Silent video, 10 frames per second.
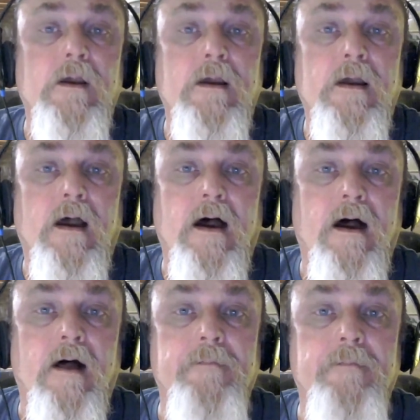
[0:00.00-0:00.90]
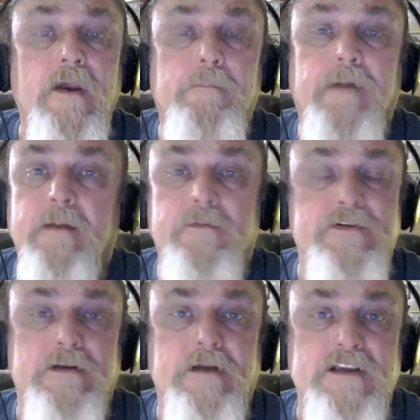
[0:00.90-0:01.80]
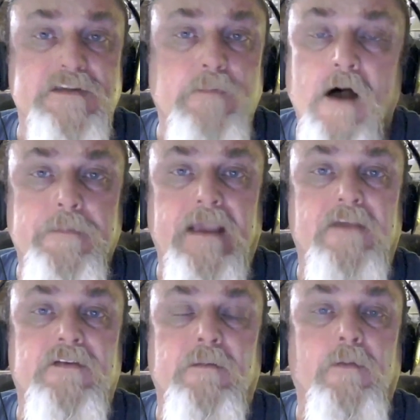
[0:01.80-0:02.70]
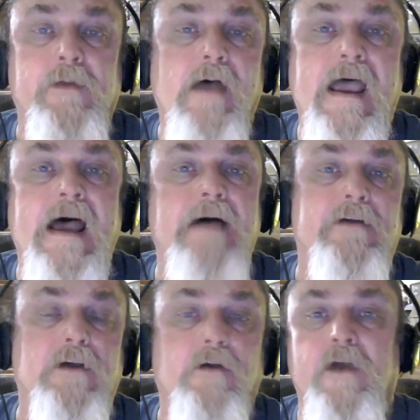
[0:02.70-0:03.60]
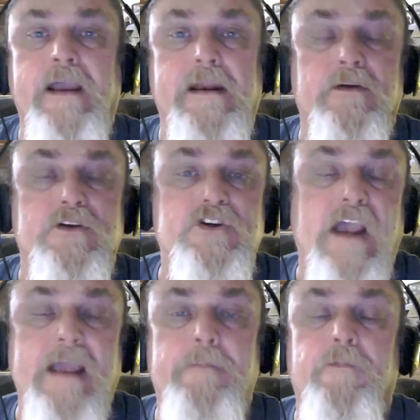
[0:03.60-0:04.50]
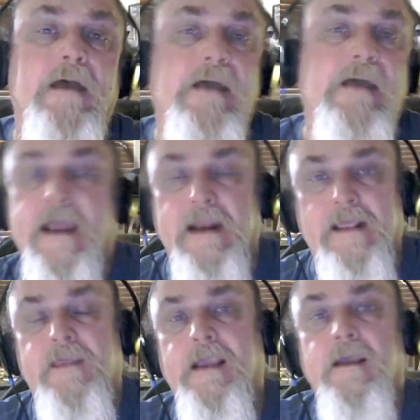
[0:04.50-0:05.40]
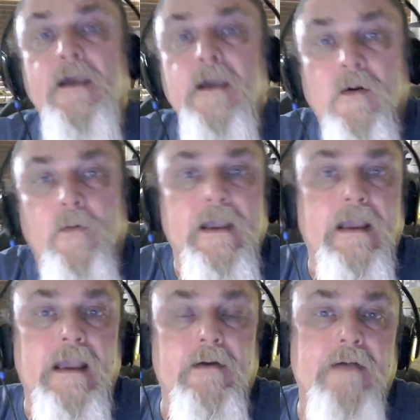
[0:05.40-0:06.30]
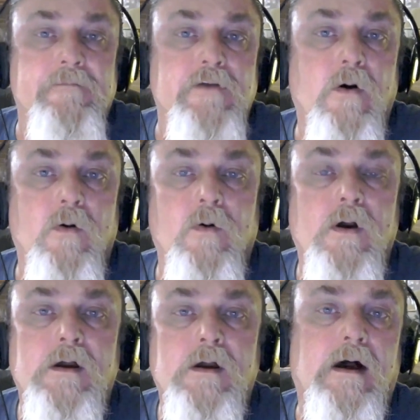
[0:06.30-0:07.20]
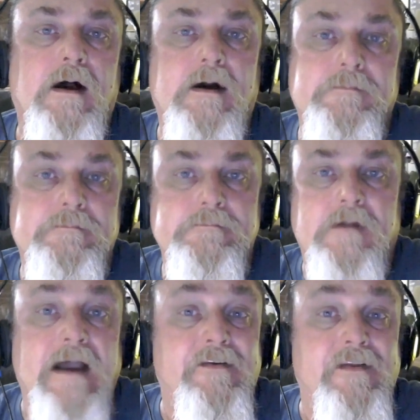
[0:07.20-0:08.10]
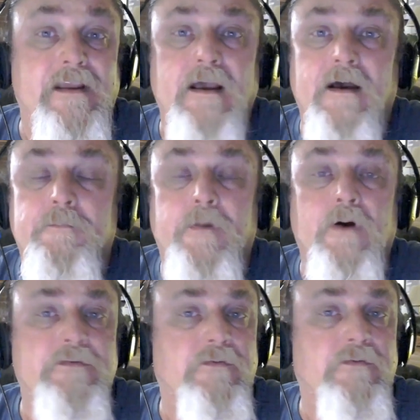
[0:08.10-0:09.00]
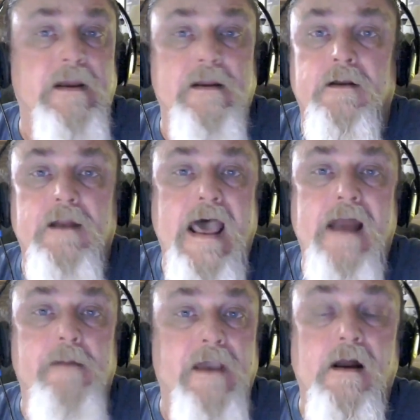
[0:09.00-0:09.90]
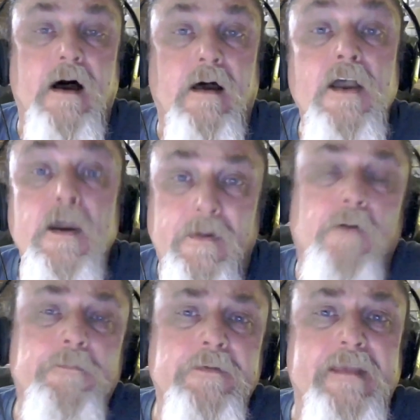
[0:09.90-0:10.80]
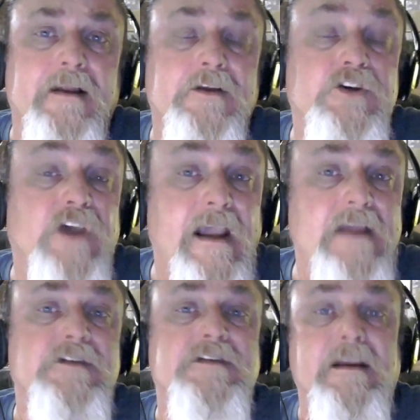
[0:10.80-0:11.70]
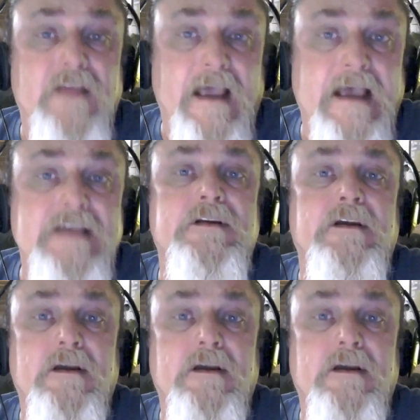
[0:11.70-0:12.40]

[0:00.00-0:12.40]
Um, but it was a, a, small piece. I mean, we don't have a cranial shape. We don't have anything. We have no um, idea of postcranial anatomy at all. But hopefully that'll change as they test